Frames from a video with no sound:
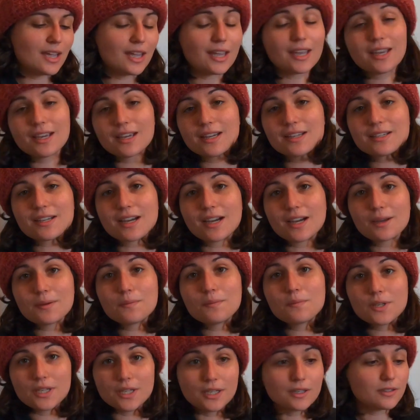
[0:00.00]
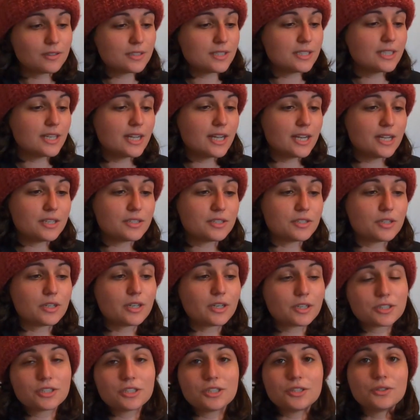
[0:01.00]
And I'm here today to
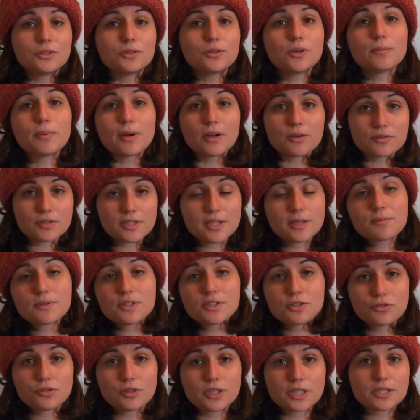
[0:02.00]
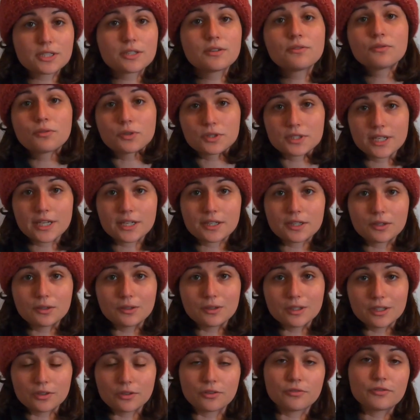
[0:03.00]
talk to you about tips and tricks for
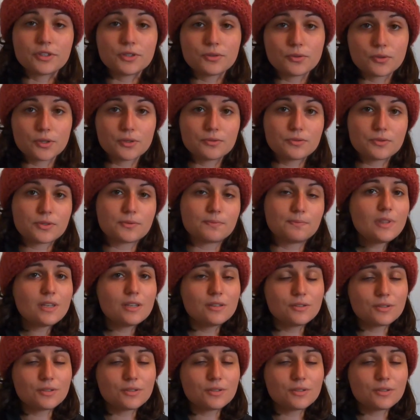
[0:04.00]
technical interviews.